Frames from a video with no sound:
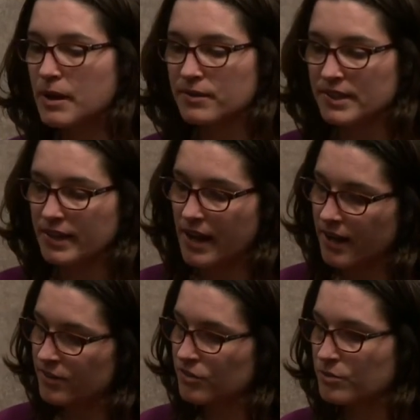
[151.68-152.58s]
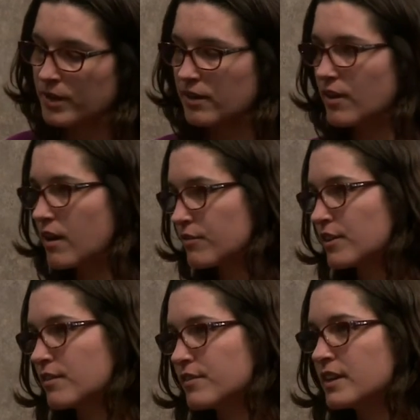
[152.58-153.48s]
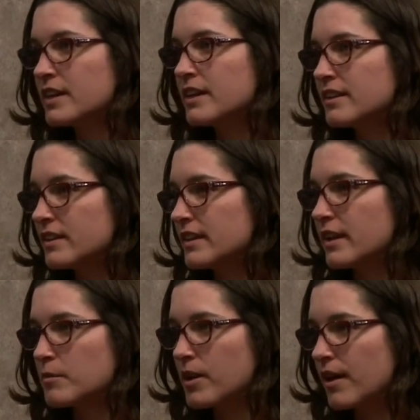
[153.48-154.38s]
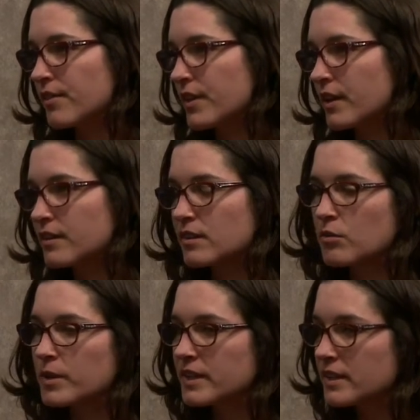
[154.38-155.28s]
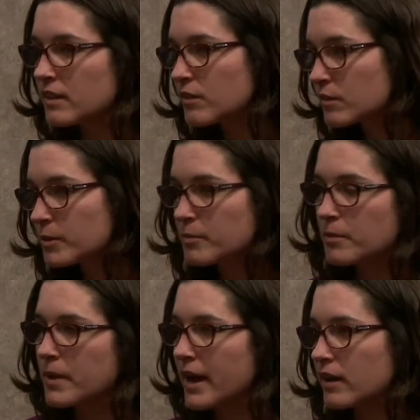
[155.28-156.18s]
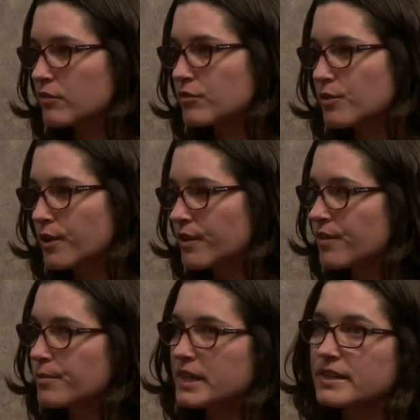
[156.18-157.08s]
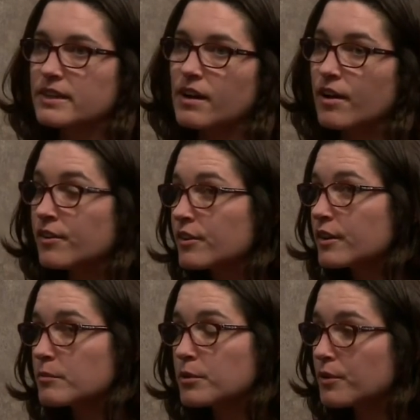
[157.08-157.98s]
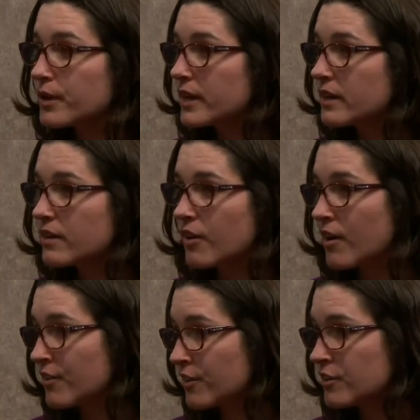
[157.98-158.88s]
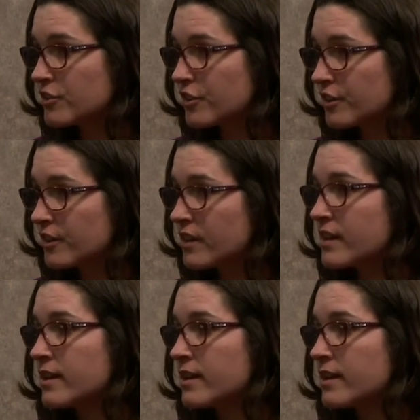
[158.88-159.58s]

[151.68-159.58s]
bouncing onto and off of sustainable health care. So we see those people back and forth. We see underemployed or underinsured